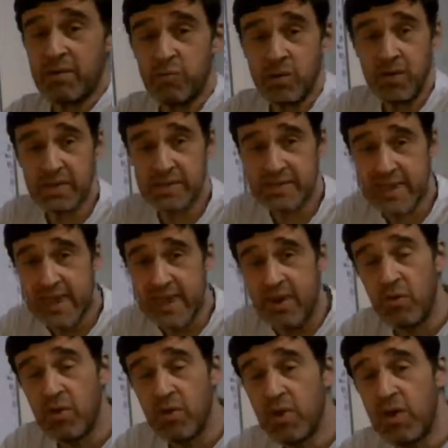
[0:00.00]
worked
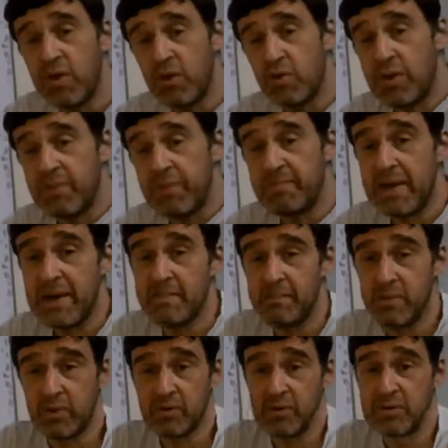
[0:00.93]
out one of my
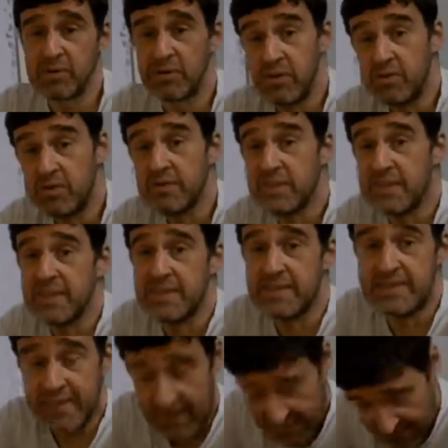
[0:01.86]
books using this
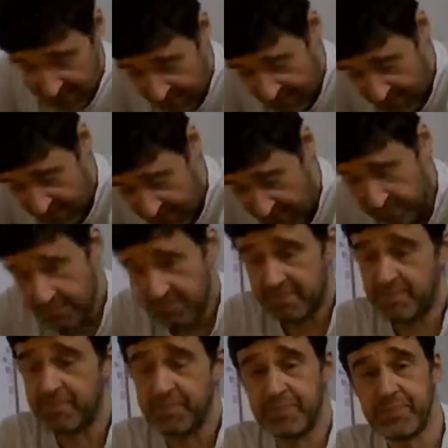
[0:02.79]
technique.
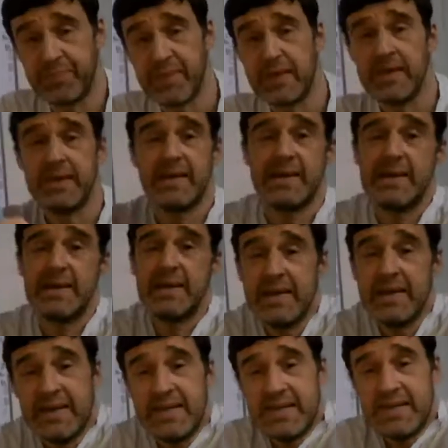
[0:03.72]

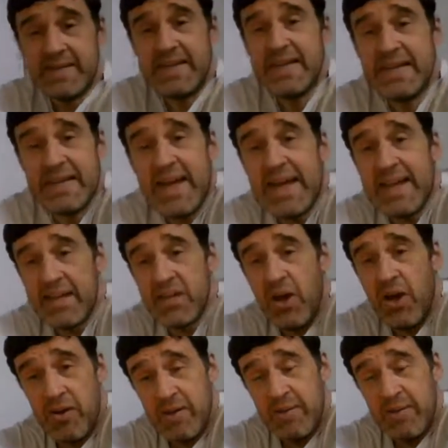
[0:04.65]
D-Day
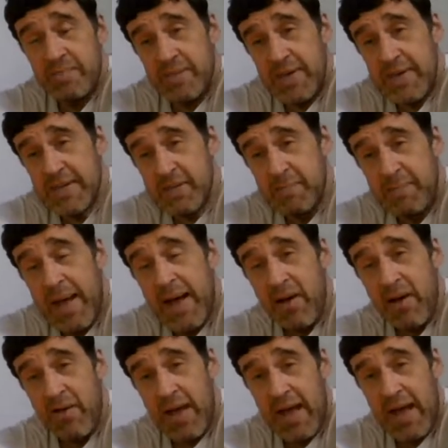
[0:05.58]
Dog is
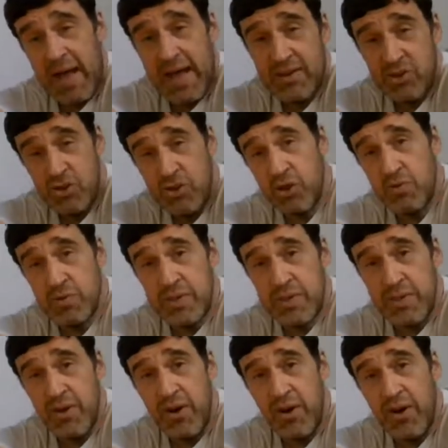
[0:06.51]
about a true
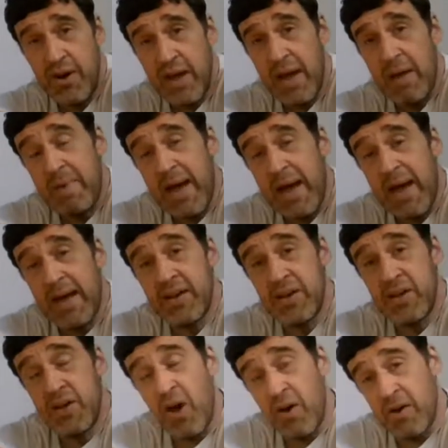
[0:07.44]
story about a
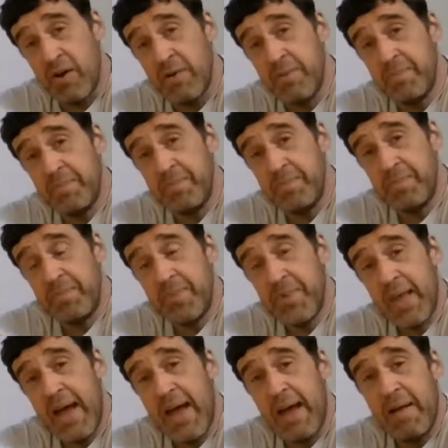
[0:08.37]
dog.
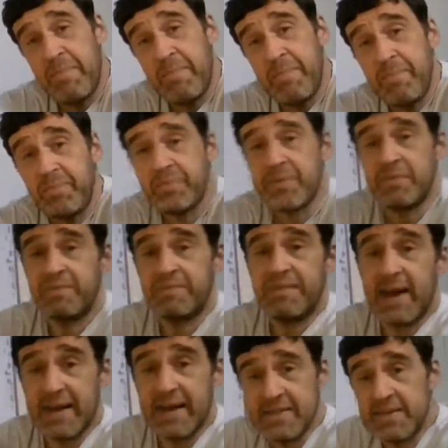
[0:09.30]
In
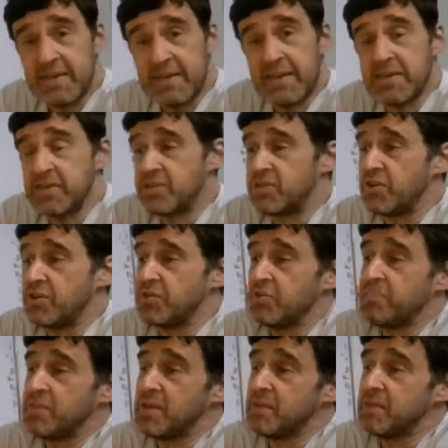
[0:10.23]
fact, I can show you a
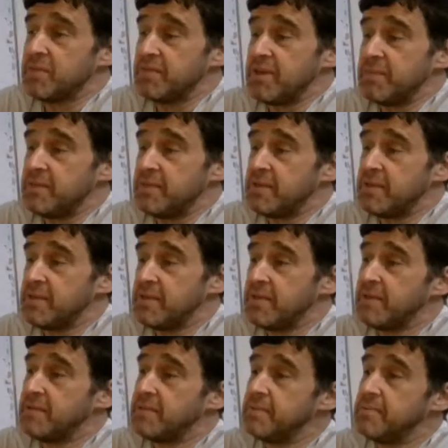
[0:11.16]
picture of him.
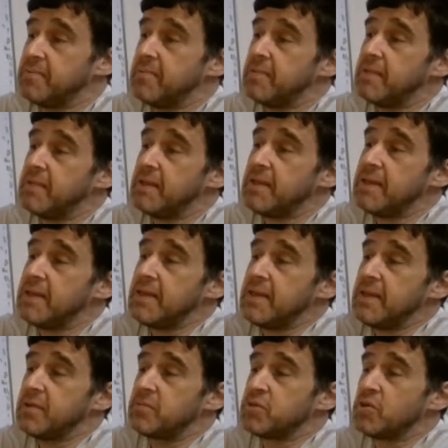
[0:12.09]

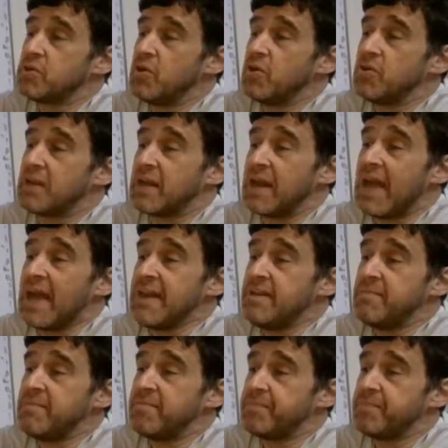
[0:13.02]
He was called Glenn.